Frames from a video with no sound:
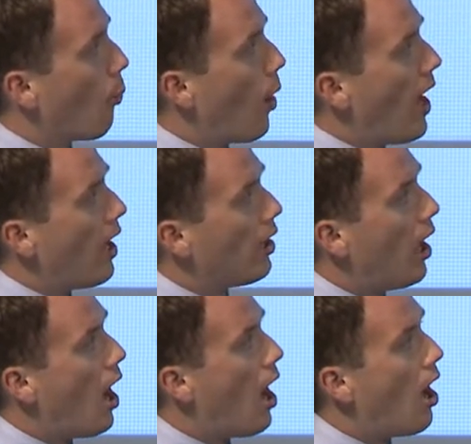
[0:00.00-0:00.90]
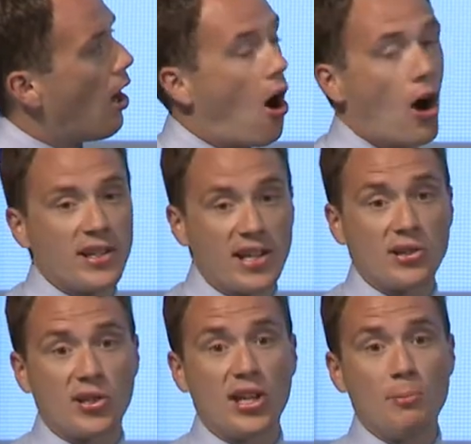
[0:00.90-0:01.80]
where higher
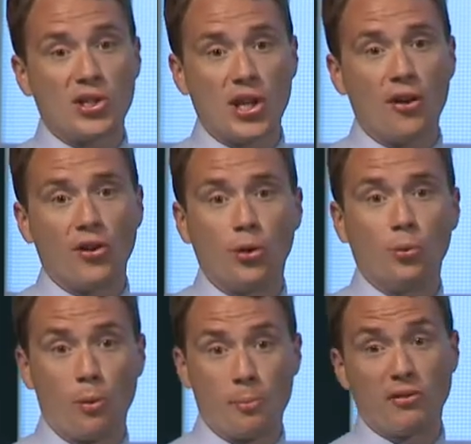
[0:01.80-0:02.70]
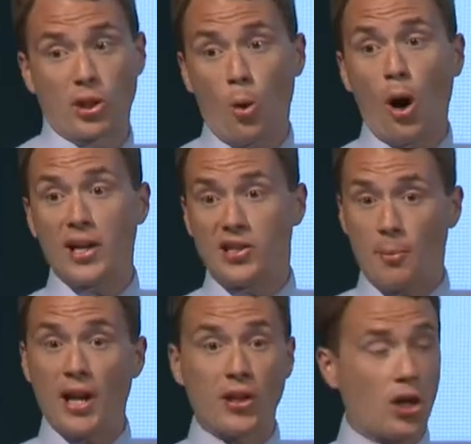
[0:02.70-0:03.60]
density material would be required
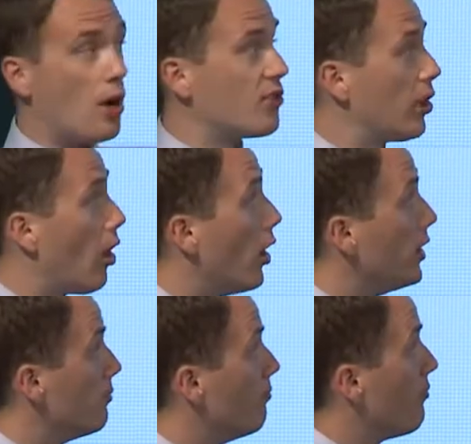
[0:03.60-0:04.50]
to make the curves align.